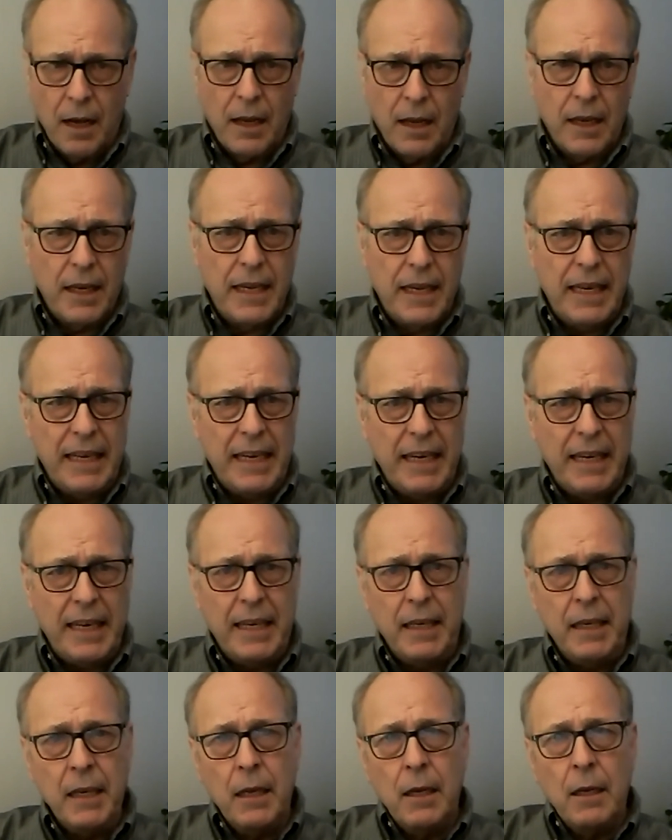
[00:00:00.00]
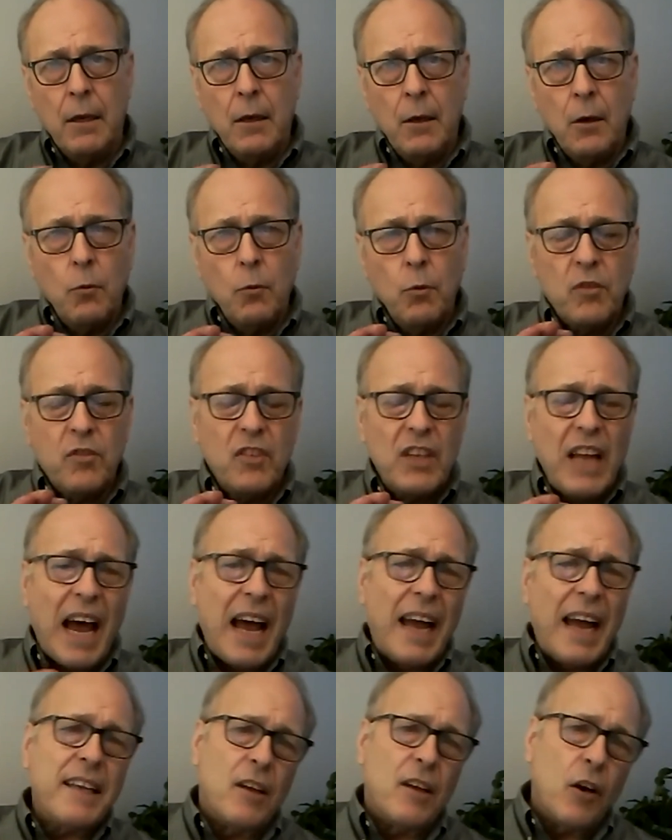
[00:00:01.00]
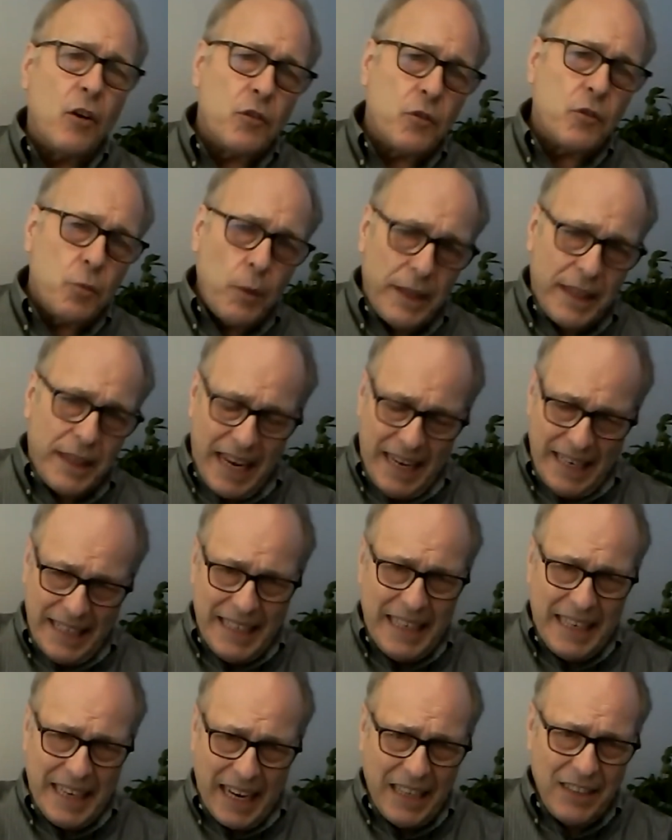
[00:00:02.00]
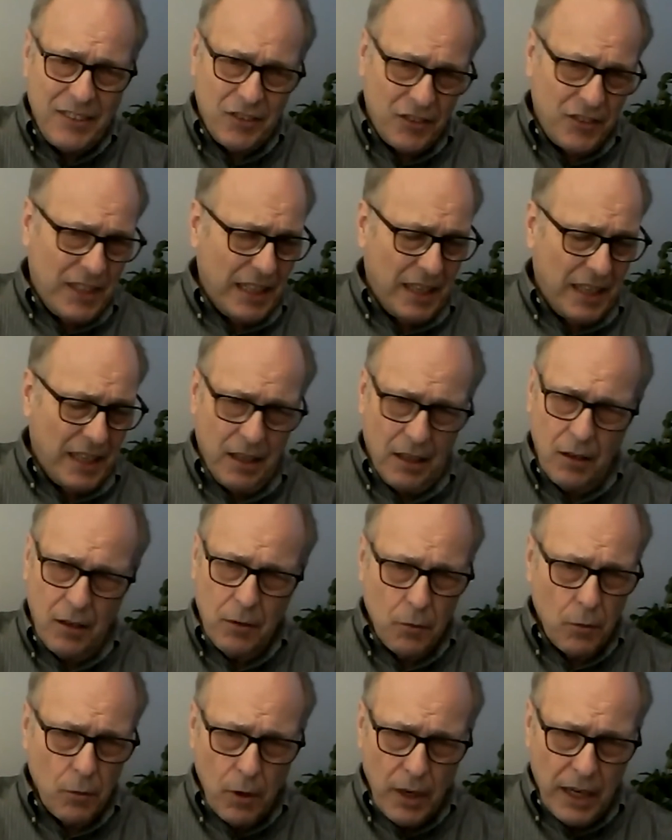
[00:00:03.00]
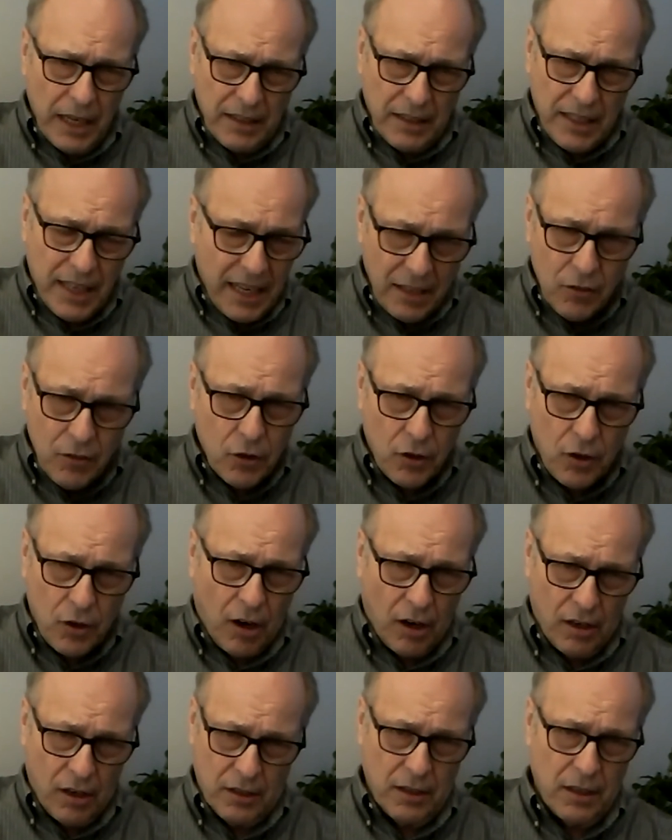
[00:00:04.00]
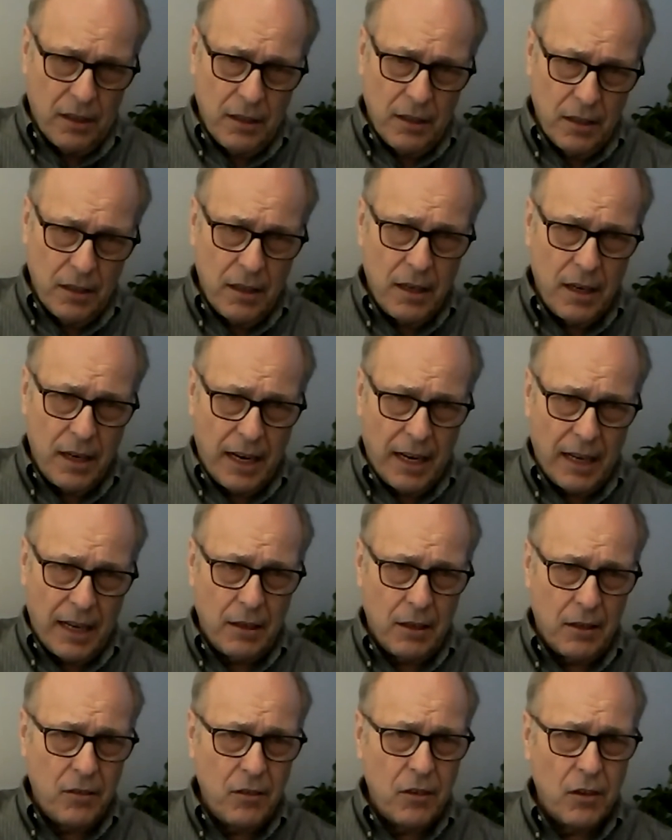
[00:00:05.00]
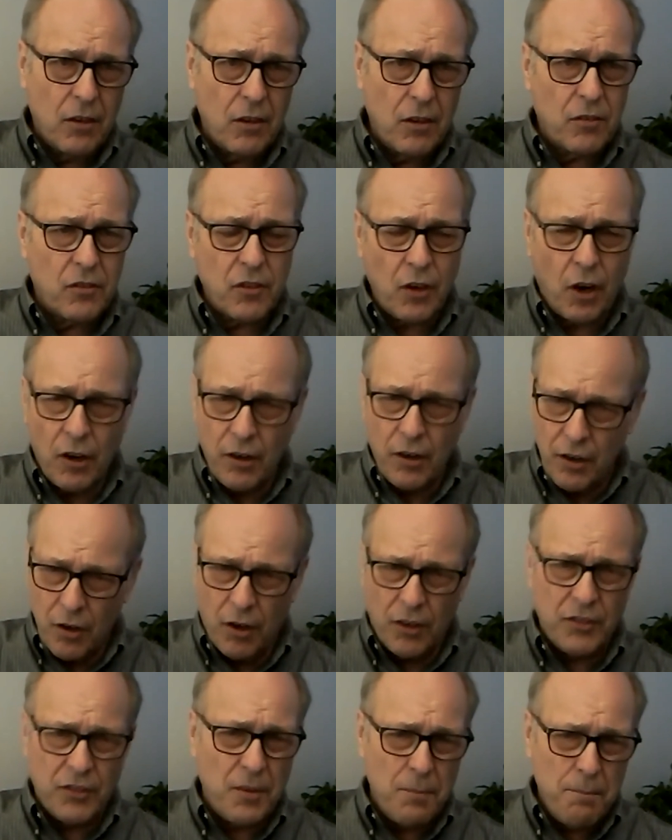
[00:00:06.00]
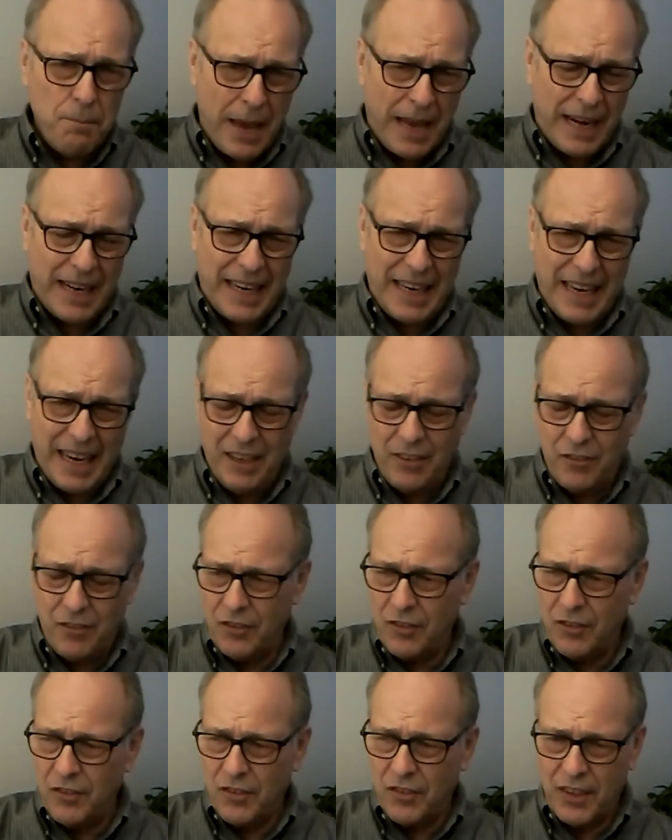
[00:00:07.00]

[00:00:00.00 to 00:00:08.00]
He was diagnosed with ADHD in kindergarten and started on some medications